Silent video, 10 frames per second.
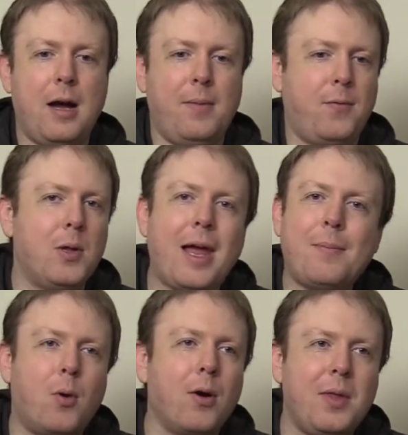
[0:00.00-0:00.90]
If you
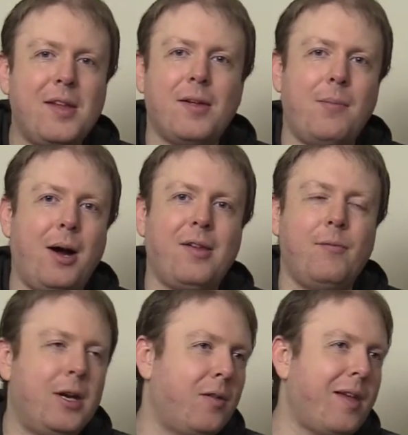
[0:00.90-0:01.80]
like more of these
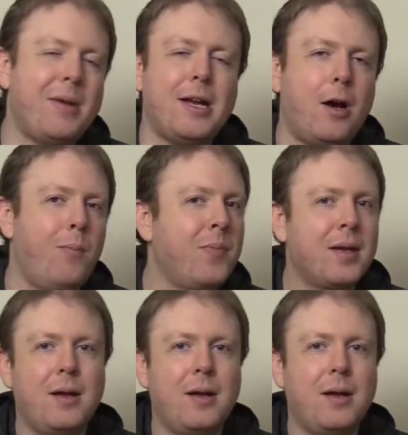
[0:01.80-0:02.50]
unboxing videos, let me know.